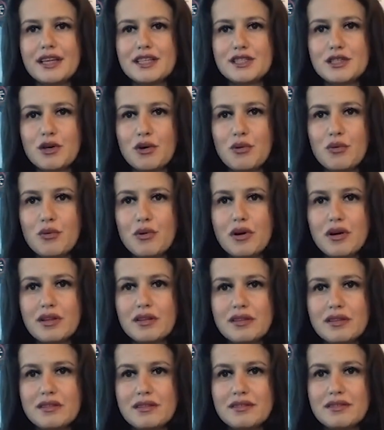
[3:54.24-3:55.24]
So
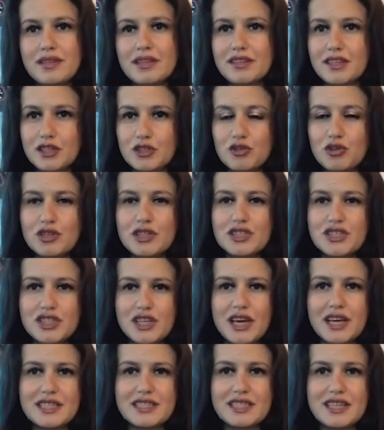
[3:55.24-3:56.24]
the technology
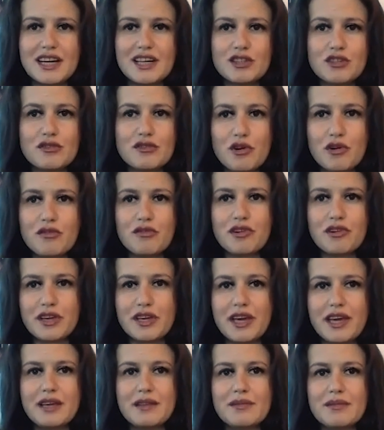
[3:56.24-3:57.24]
has kind of
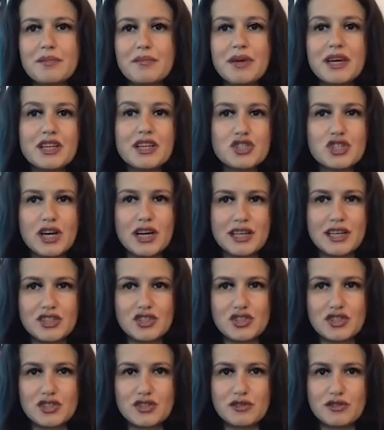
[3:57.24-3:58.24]
overcame the main
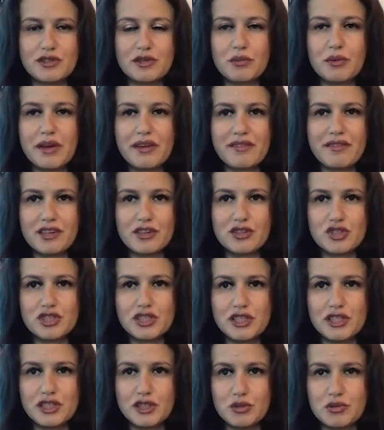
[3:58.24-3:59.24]
challenges of the wave energy
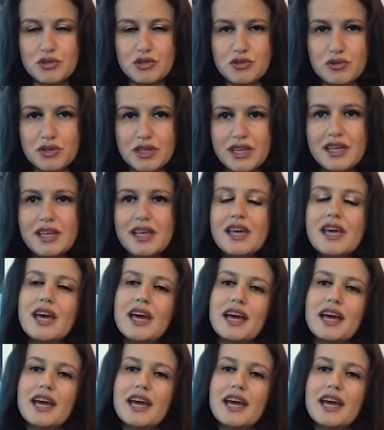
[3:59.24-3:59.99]
industry.